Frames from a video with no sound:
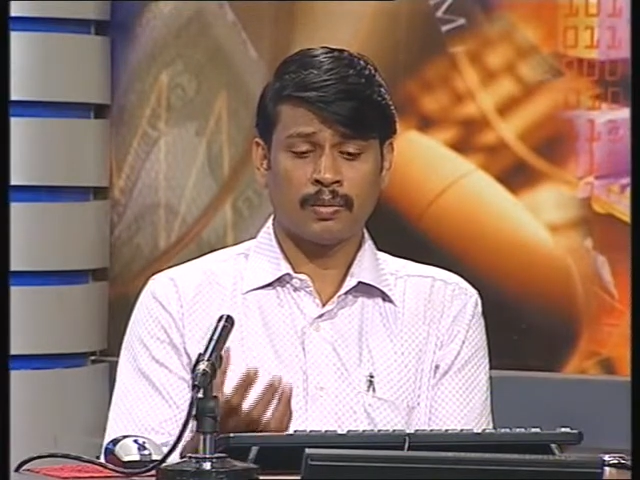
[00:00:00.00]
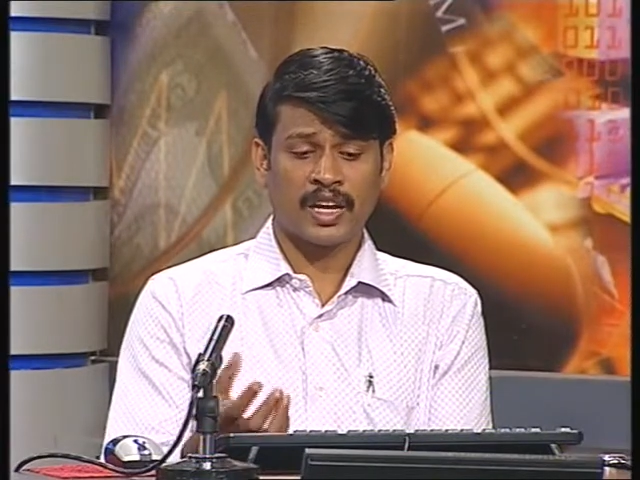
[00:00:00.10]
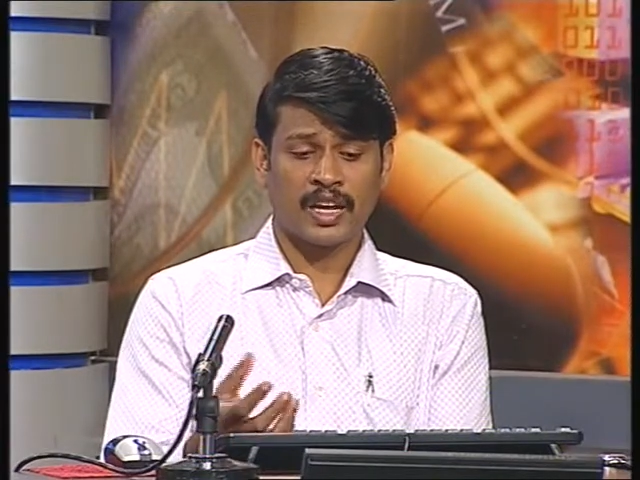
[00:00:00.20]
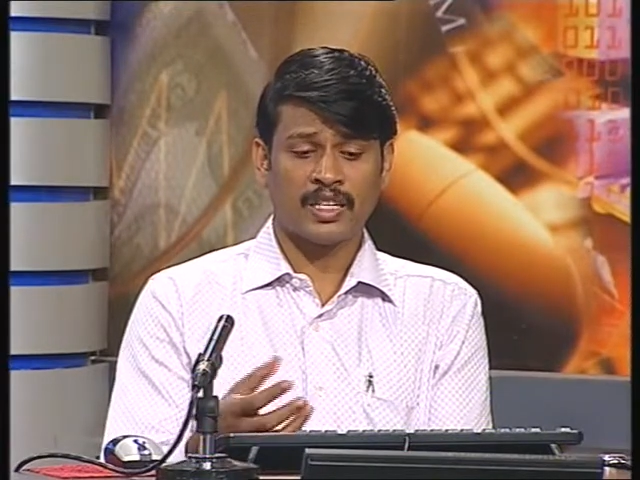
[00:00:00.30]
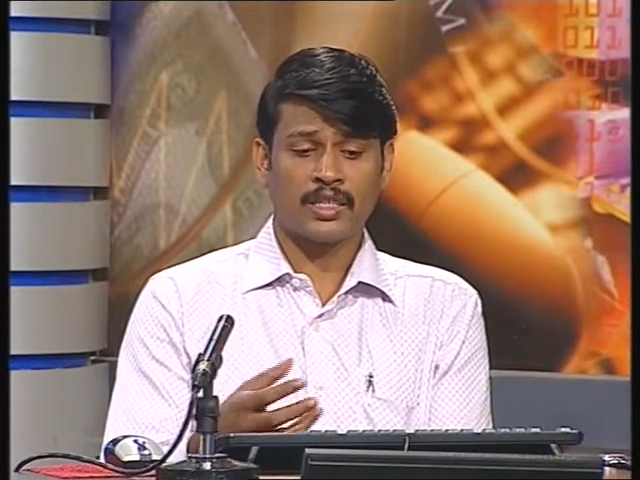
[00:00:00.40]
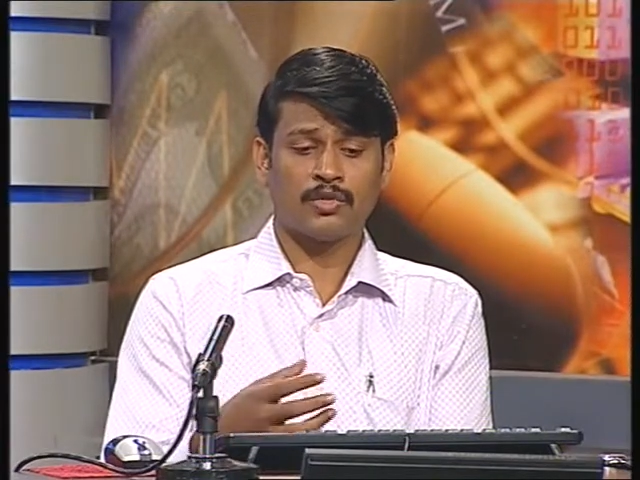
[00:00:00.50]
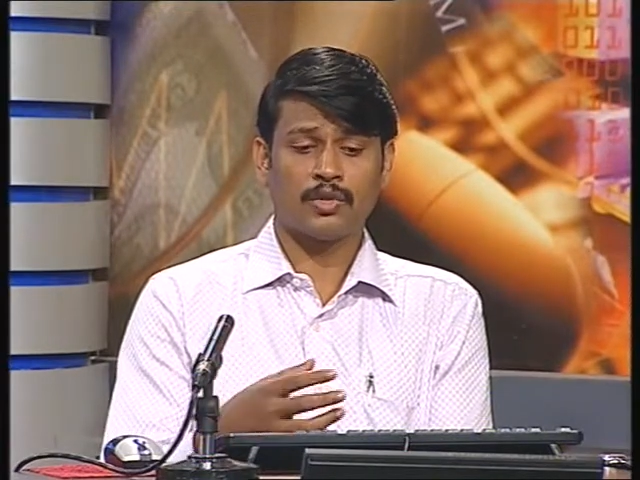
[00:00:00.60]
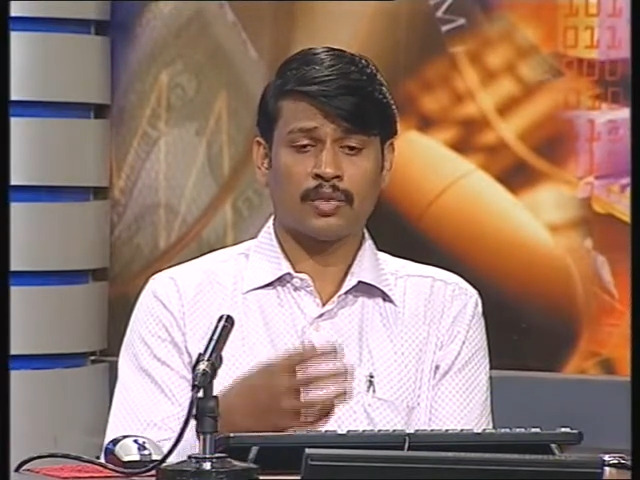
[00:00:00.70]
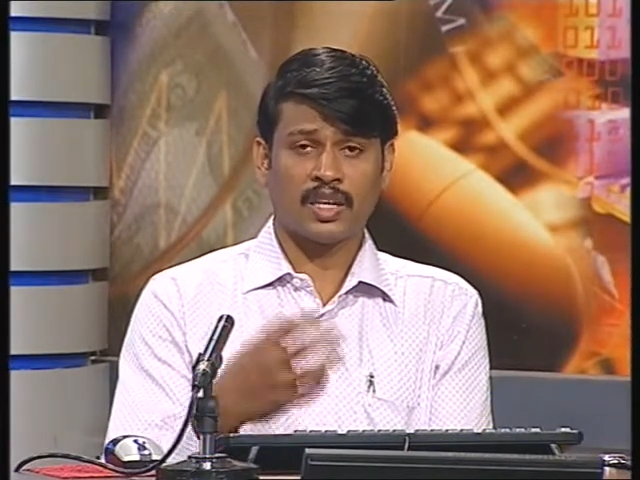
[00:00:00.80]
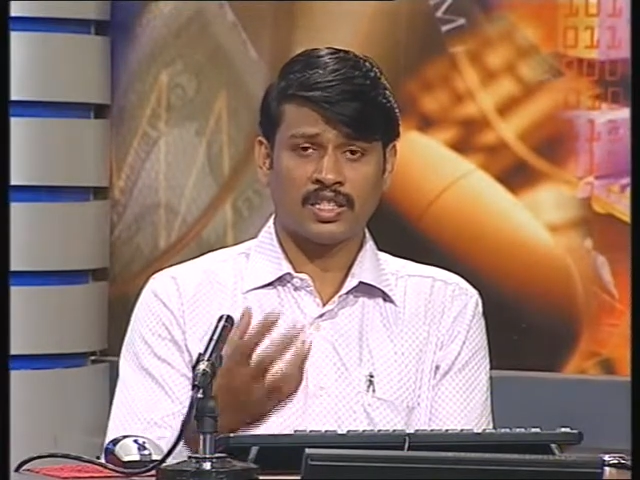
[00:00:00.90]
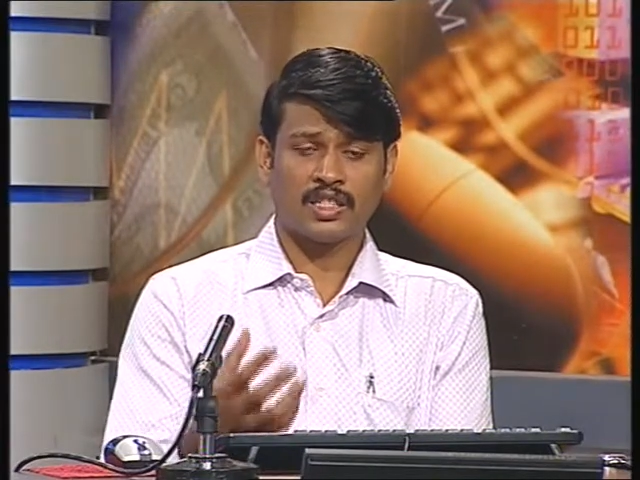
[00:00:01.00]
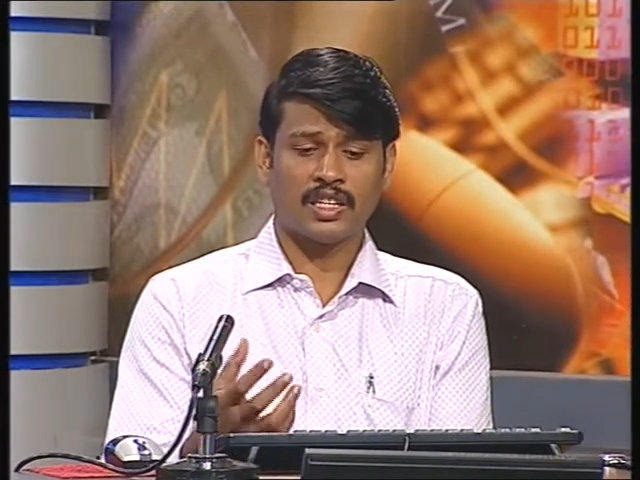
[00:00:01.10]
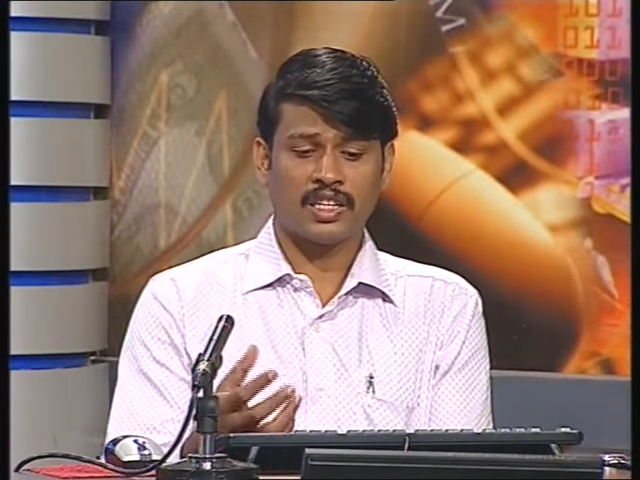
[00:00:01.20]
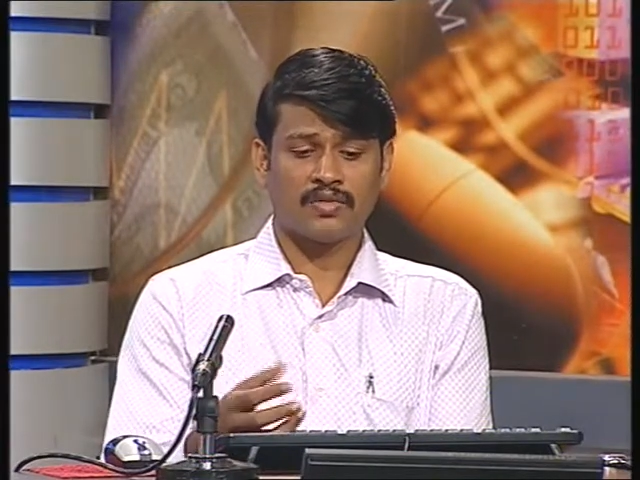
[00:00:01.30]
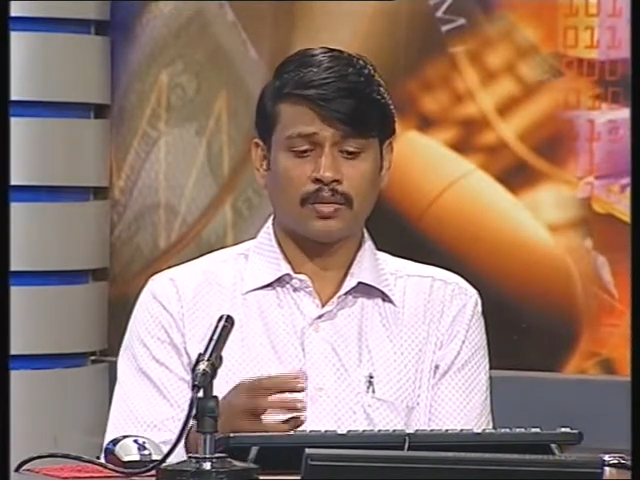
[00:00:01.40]
mechanism to process
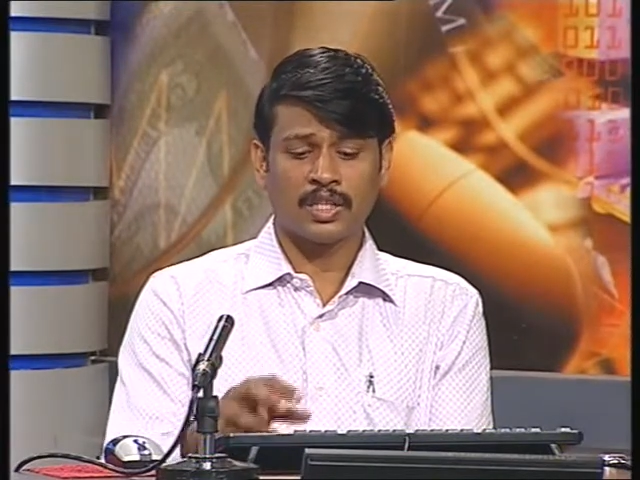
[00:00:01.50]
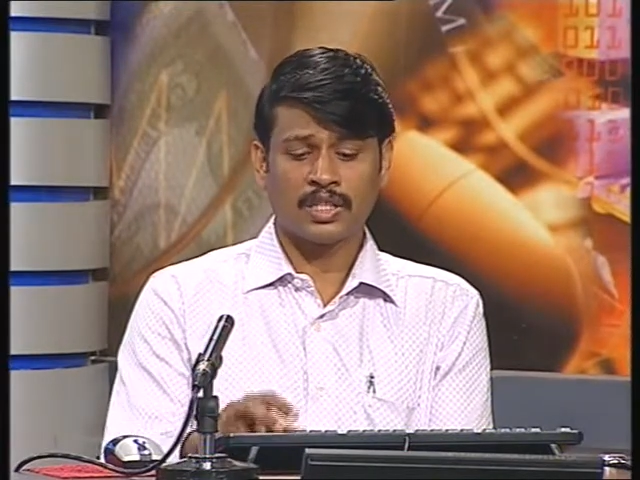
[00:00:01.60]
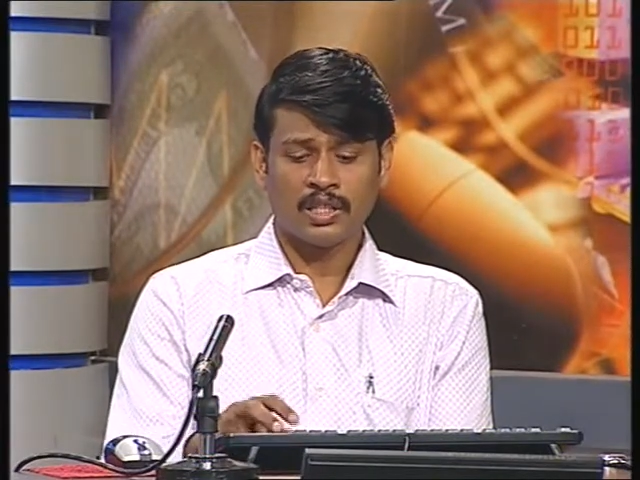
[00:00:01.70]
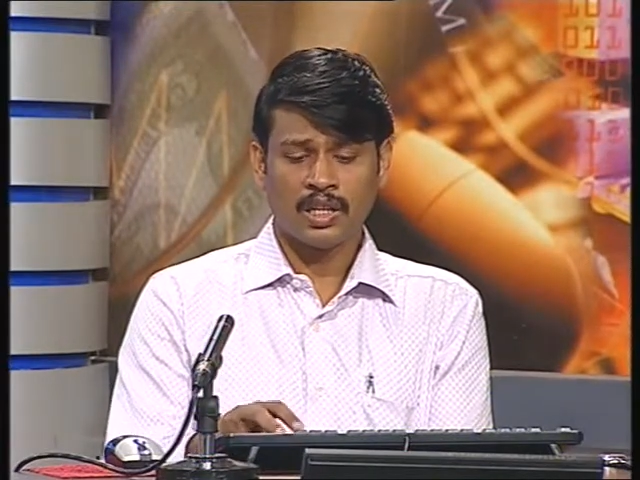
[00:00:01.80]
that information,